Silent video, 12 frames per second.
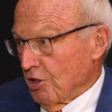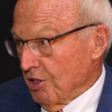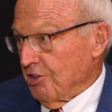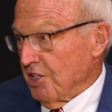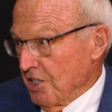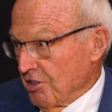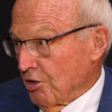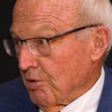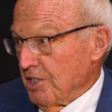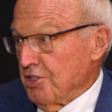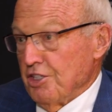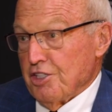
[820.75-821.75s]
at the
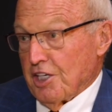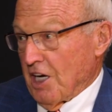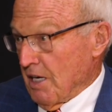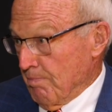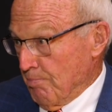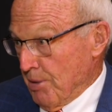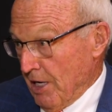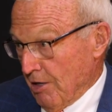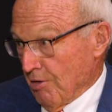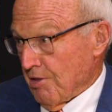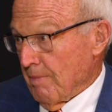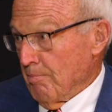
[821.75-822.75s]
increases, and I'd
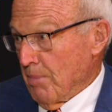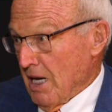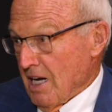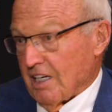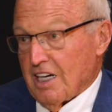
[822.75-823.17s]
pare them back.